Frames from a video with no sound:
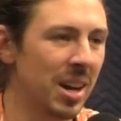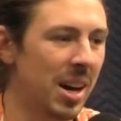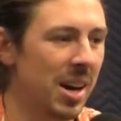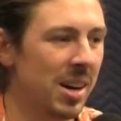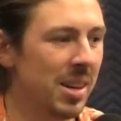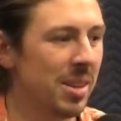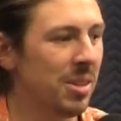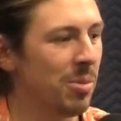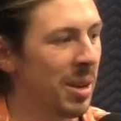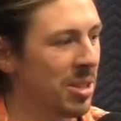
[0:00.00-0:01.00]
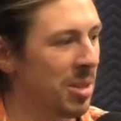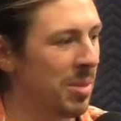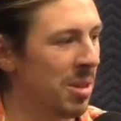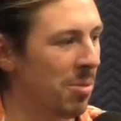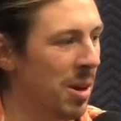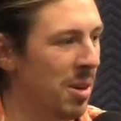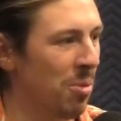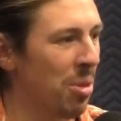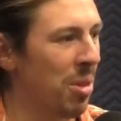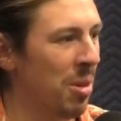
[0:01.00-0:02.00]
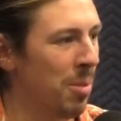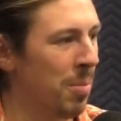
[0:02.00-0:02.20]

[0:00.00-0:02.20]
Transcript: You might see me around with the